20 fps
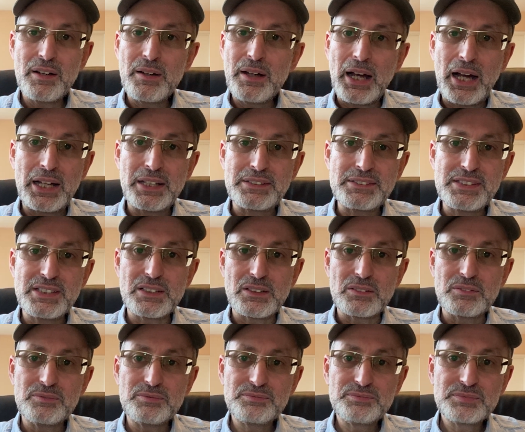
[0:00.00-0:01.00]
Ideal.
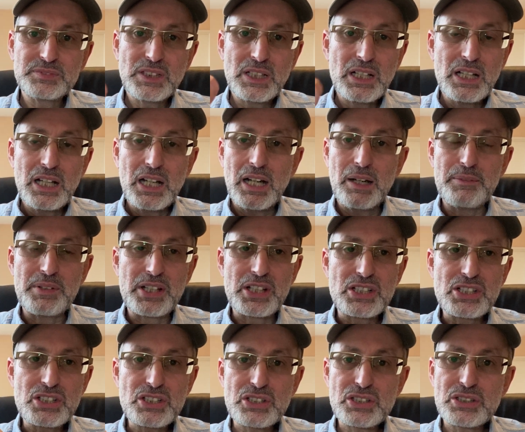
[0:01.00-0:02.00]
I mean,
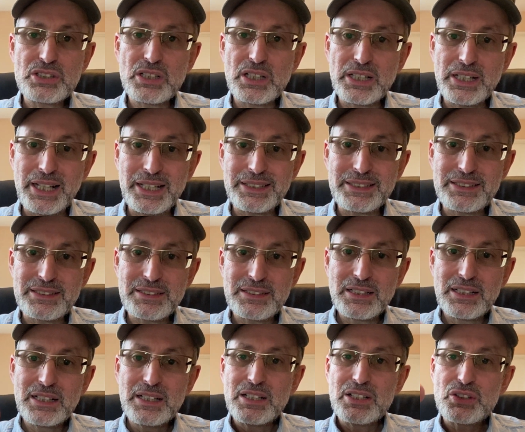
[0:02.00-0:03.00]
it's light,
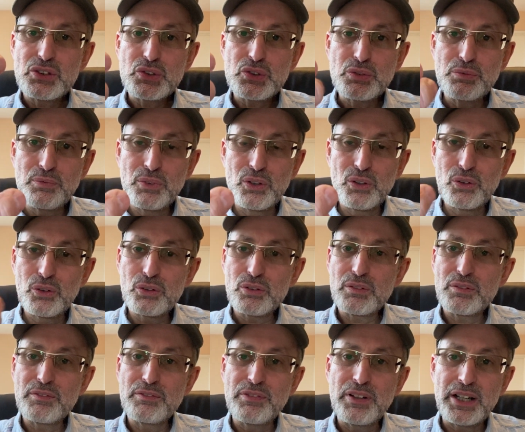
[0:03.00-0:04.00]
small,
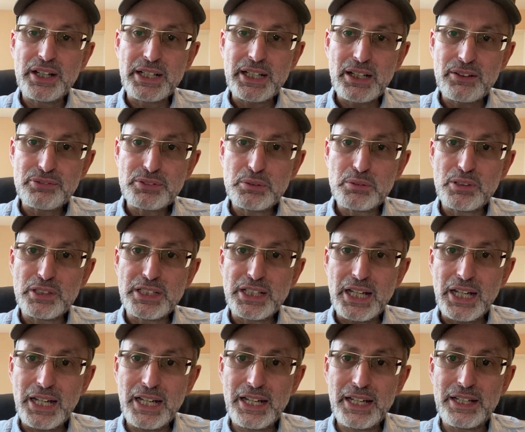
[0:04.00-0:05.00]
very comfortable in your
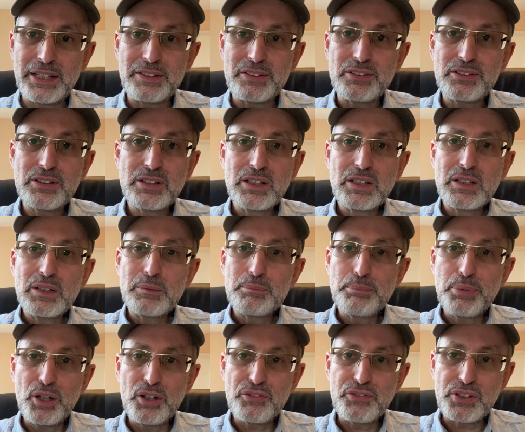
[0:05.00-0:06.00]
hand,
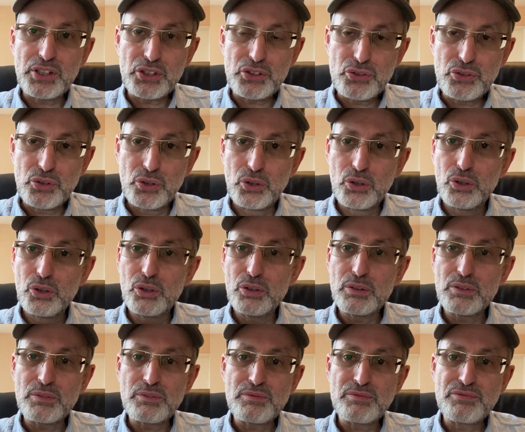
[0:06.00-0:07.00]
perfect draw,
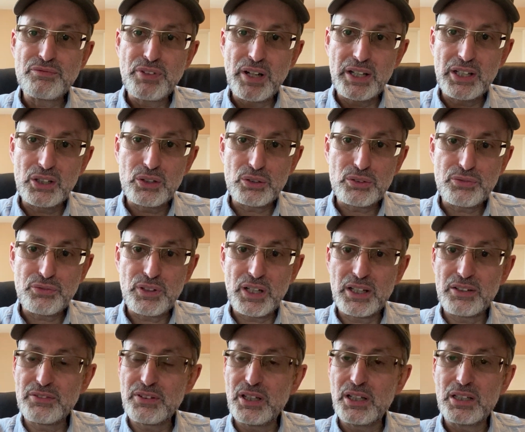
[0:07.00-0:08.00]
very good
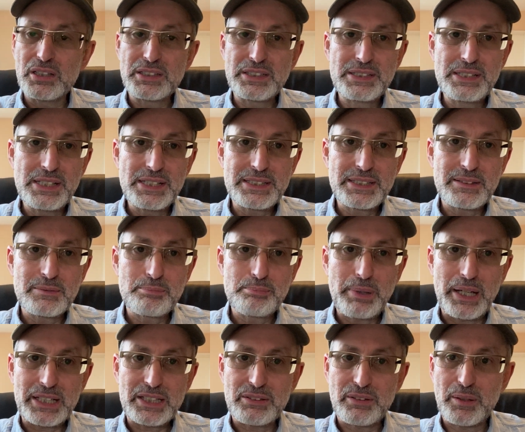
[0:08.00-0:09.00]
flavor, decent
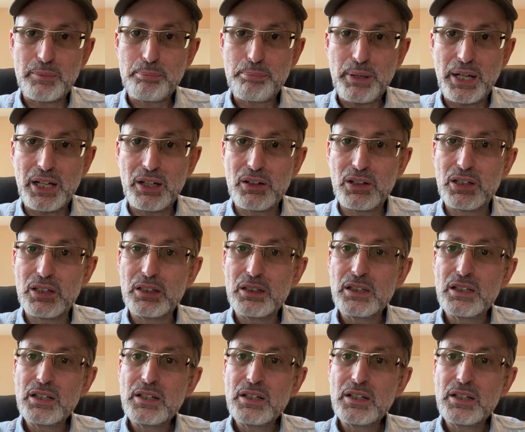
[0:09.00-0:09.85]
battery power.